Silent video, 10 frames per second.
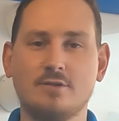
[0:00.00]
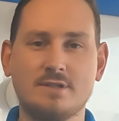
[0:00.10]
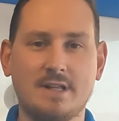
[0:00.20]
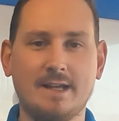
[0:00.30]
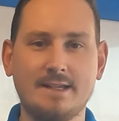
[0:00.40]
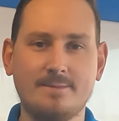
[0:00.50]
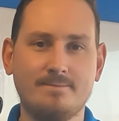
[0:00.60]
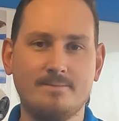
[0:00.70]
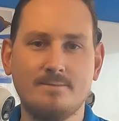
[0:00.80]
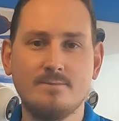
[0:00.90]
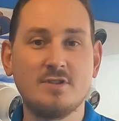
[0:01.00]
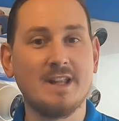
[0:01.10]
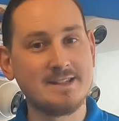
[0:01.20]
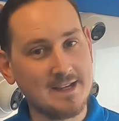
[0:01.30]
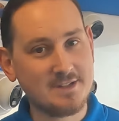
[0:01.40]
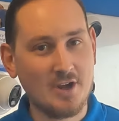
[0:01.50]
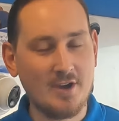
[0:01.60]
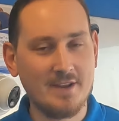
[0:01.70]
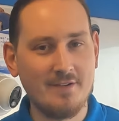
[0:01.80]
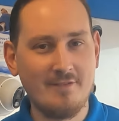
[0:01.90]
looks like. So let's get
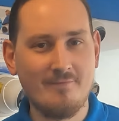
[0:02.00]
started.